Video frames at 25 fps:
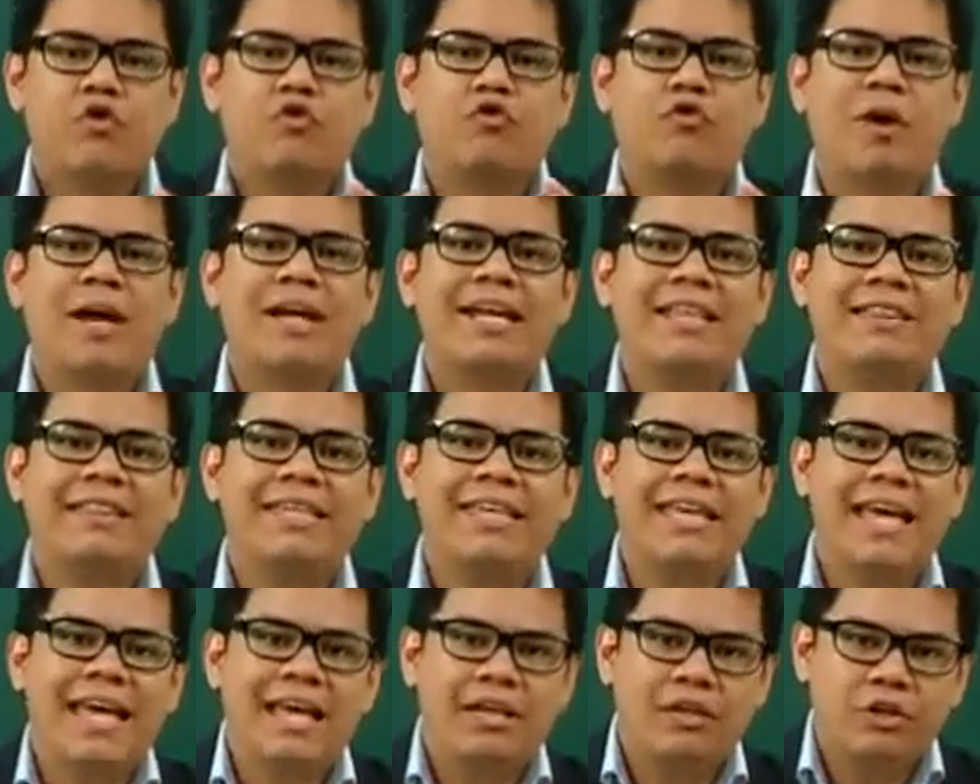Right at
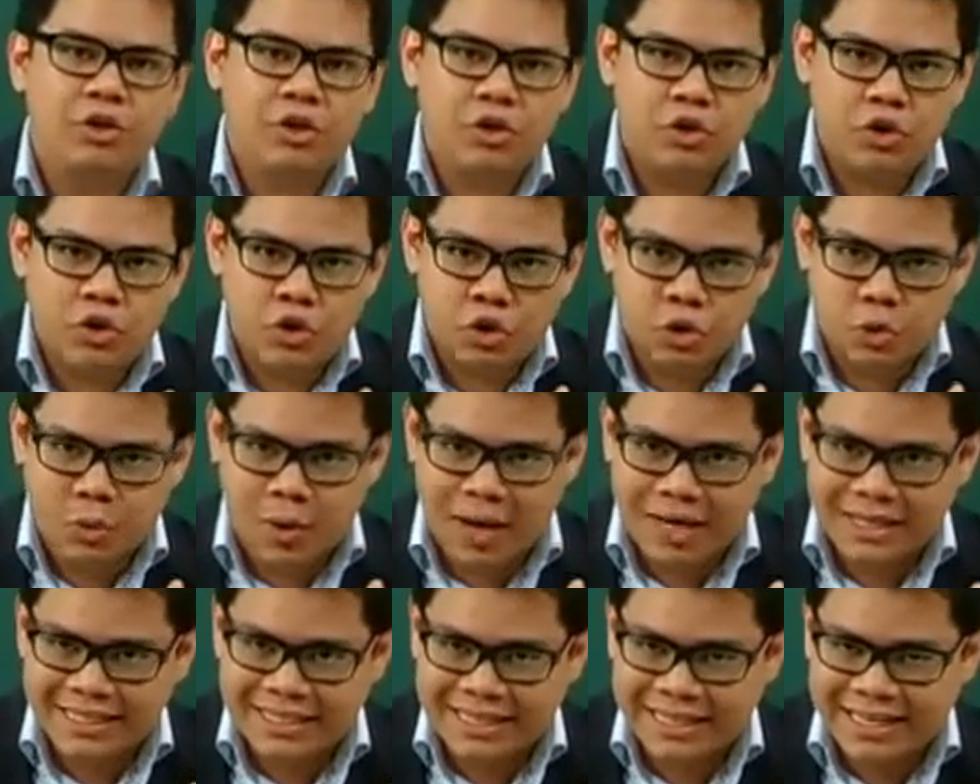the end, you
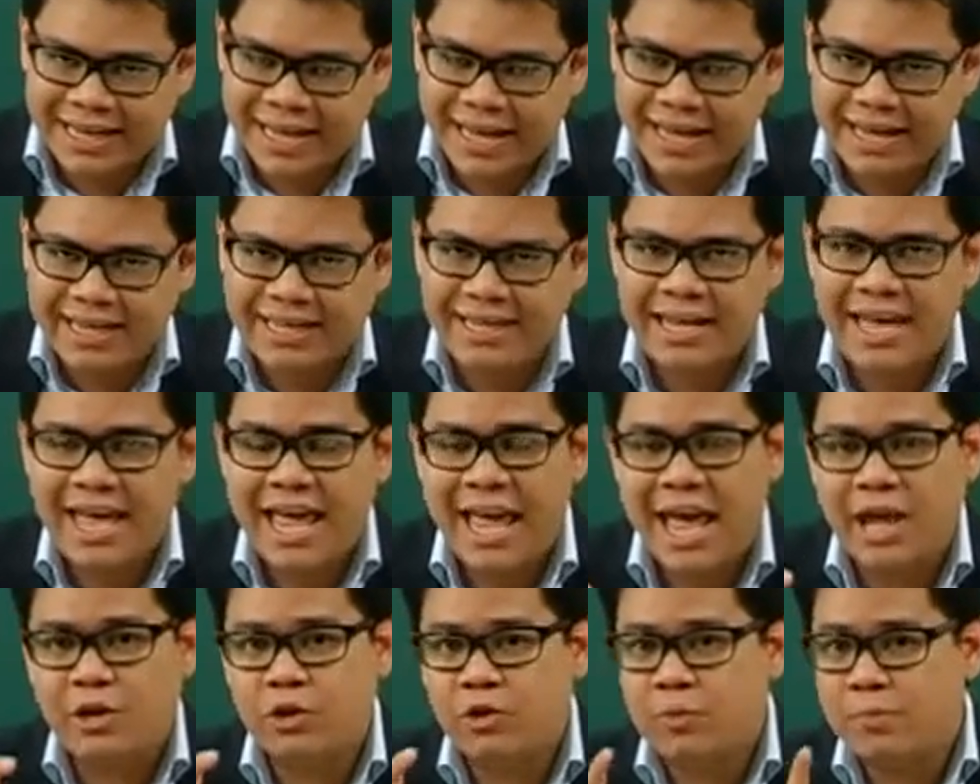underline
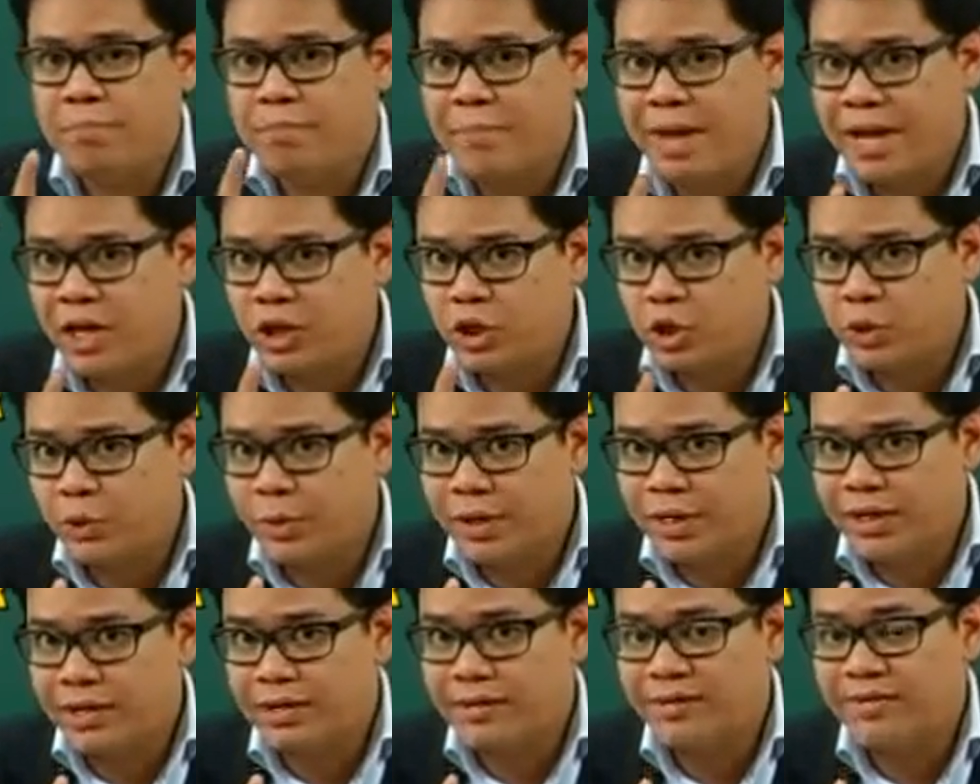and you make
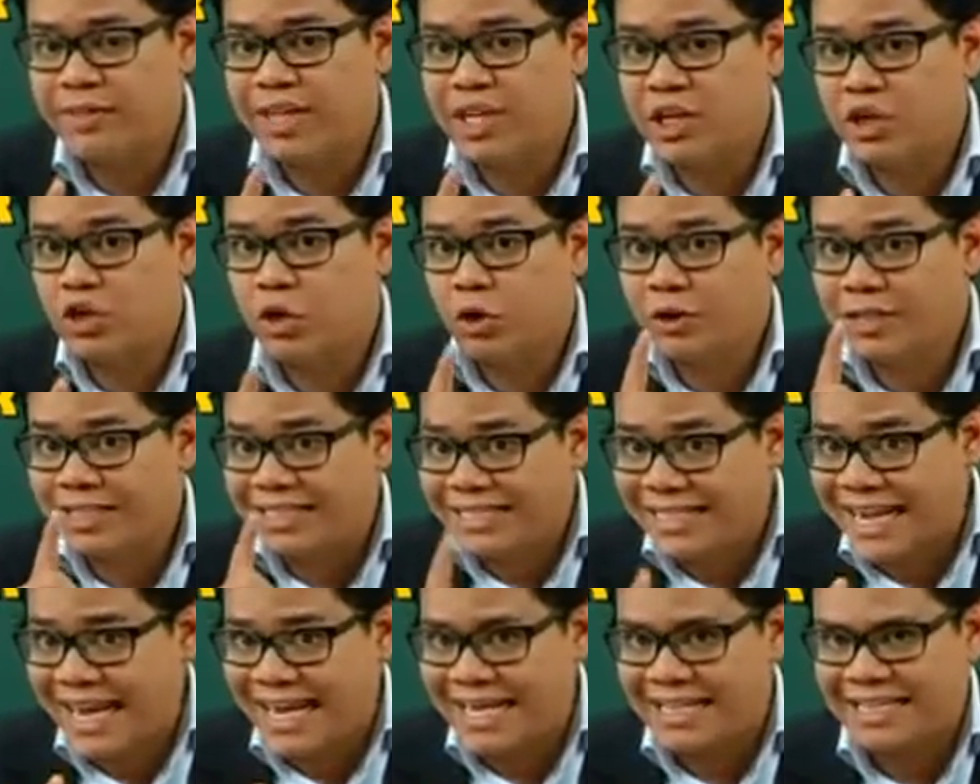sure that your
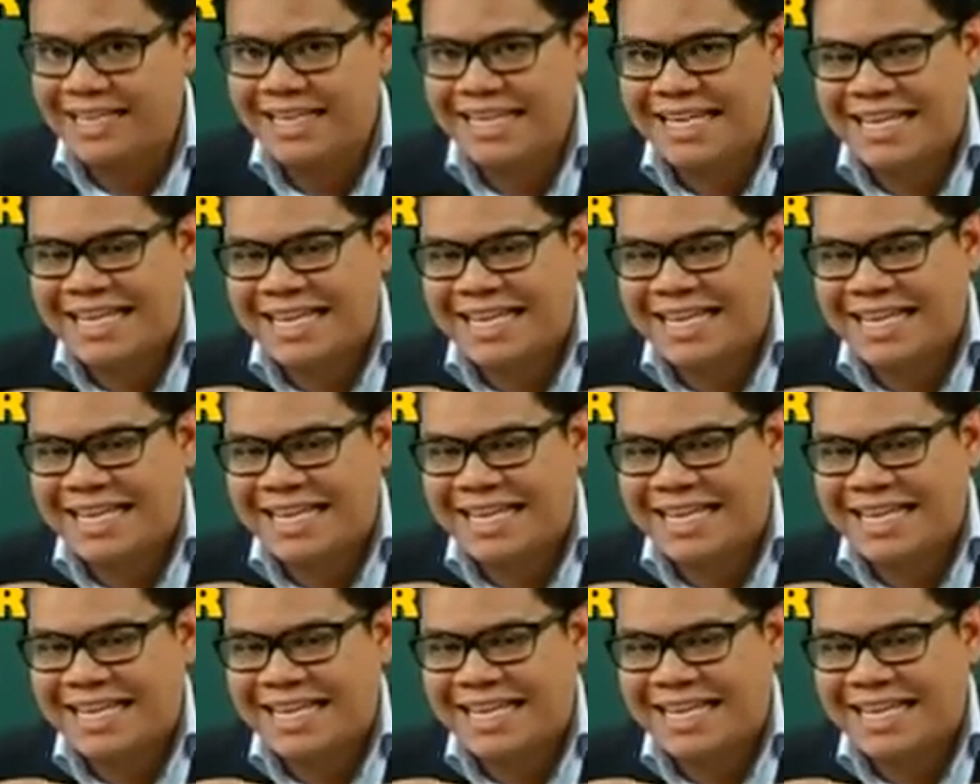date